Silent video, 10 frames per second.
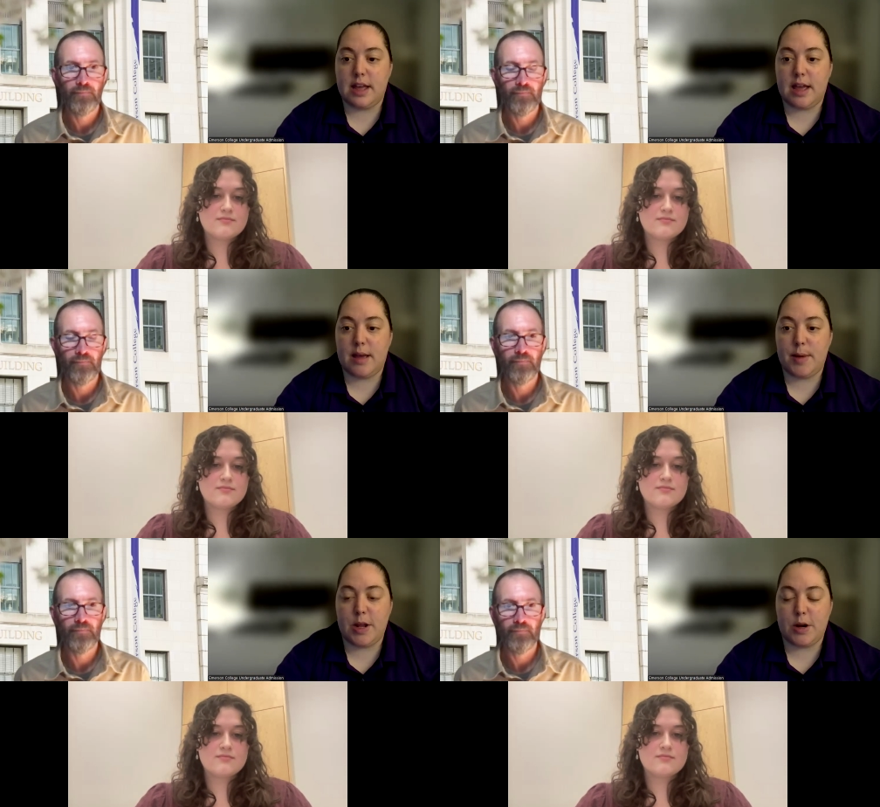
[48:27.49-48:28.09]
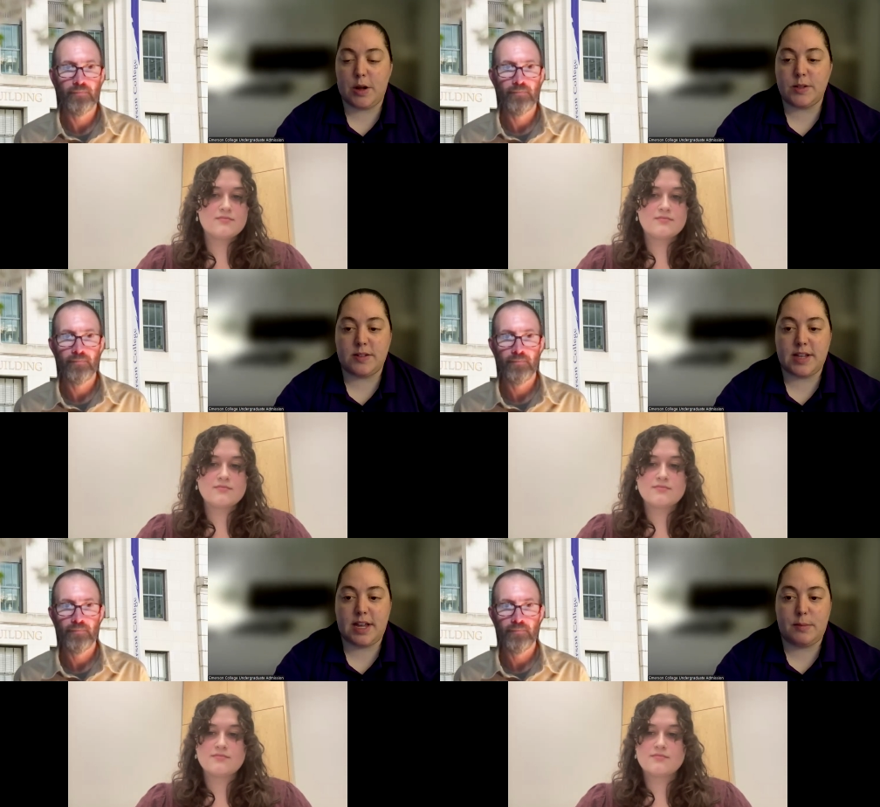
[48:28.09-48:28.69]
Speaker 1: Um, and you can also
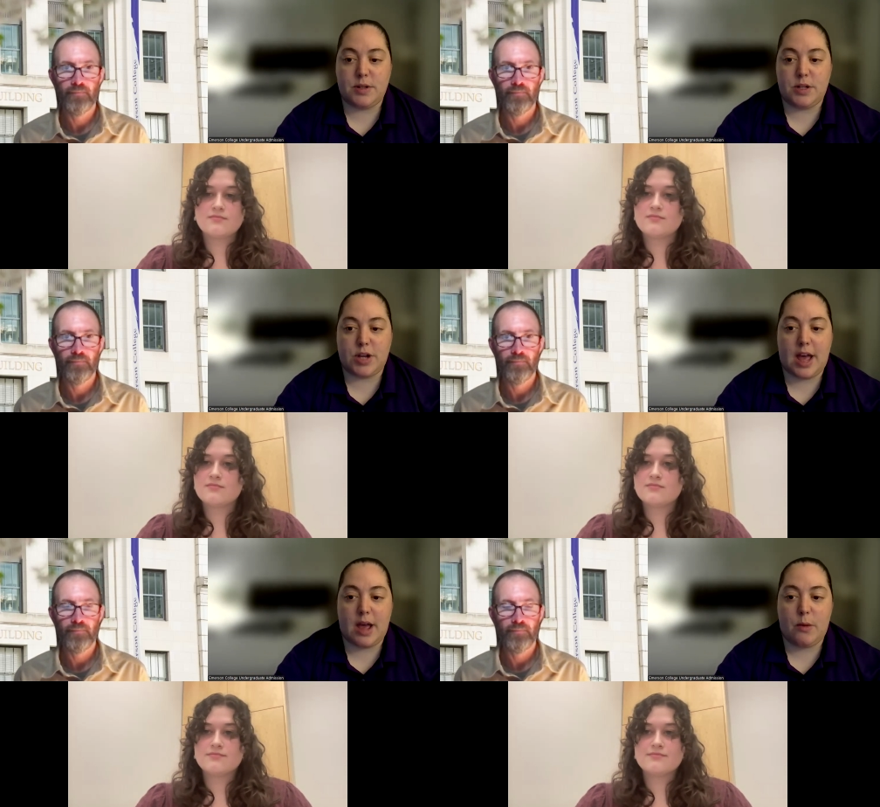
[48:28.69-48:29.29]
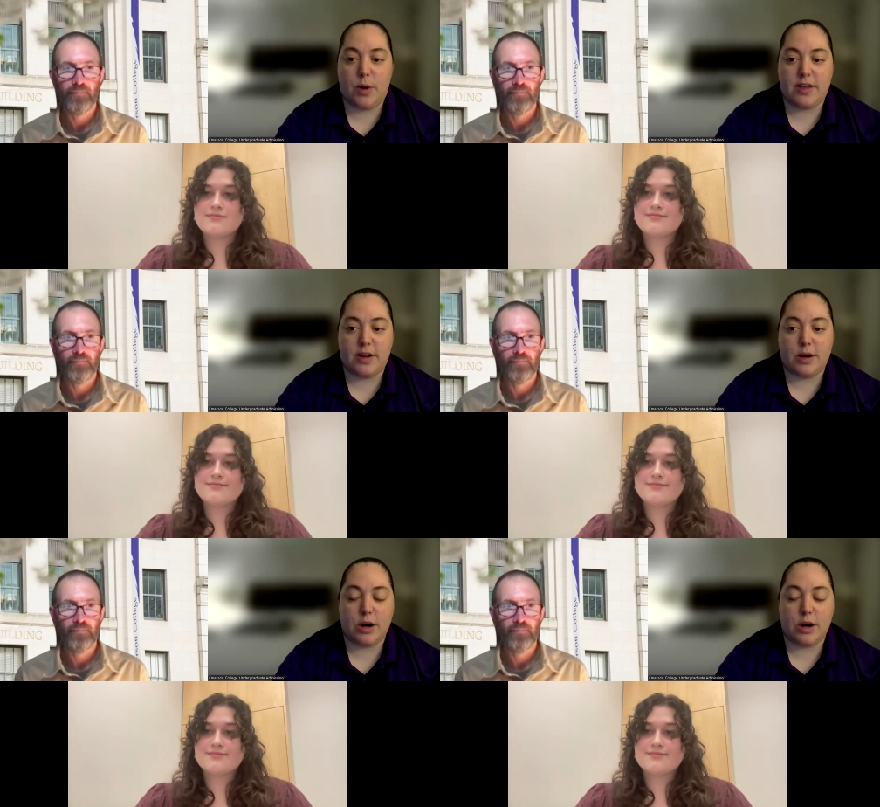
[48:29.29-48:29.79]
sign up to chat with a